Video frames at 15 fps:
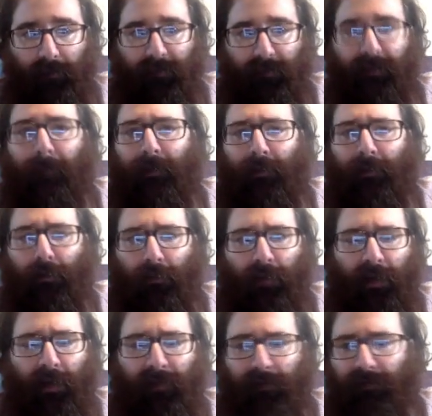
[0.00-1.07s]
But let me know
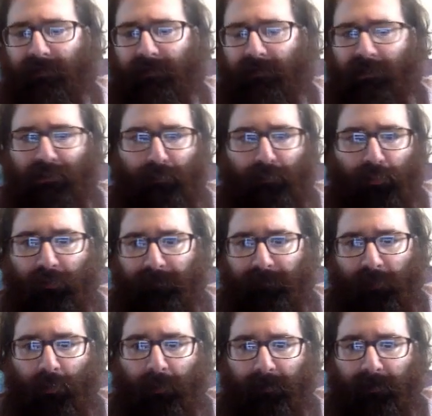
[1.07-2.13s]
on the discussion board if
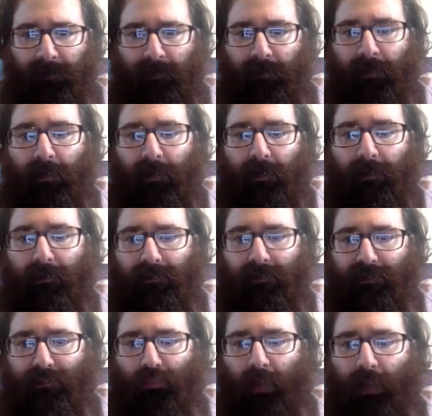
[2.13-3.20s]
you want me to
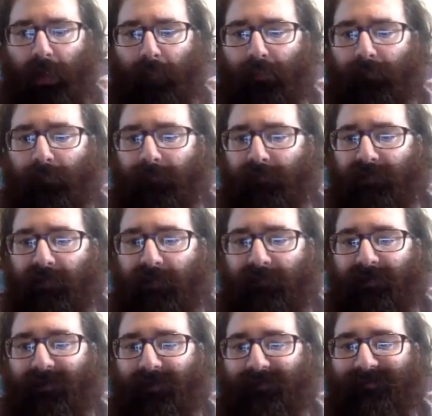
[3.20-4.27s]
just ramble for 7
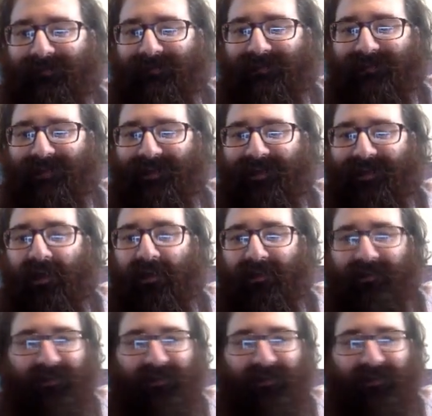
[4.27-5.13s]
hours. And